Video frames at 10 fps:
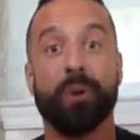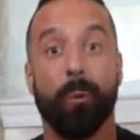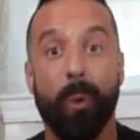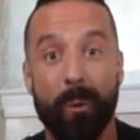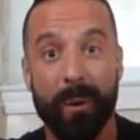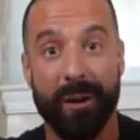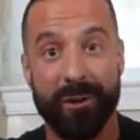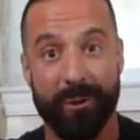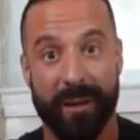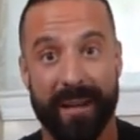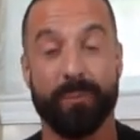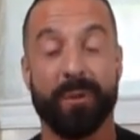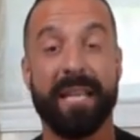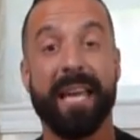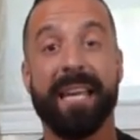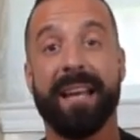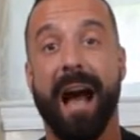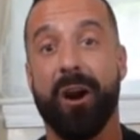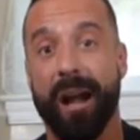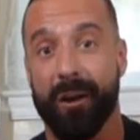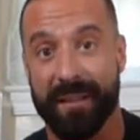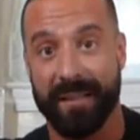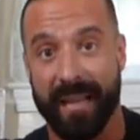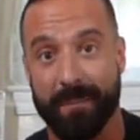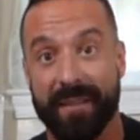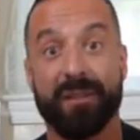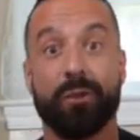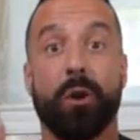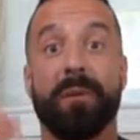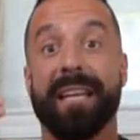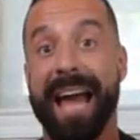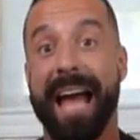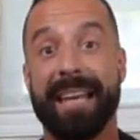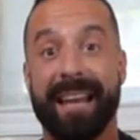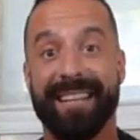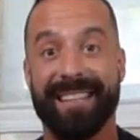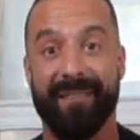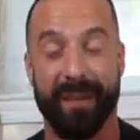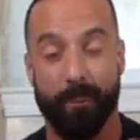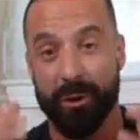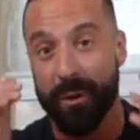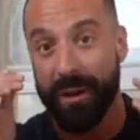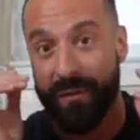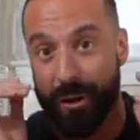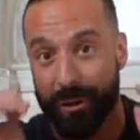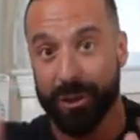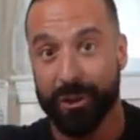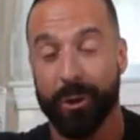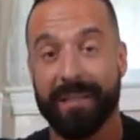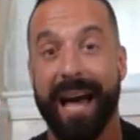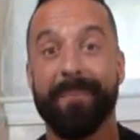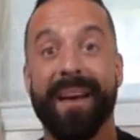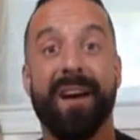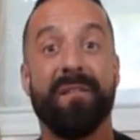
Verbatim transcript: So what we are doing is we're taking our health assessment that's normally $9.97 and we're doing it for a short time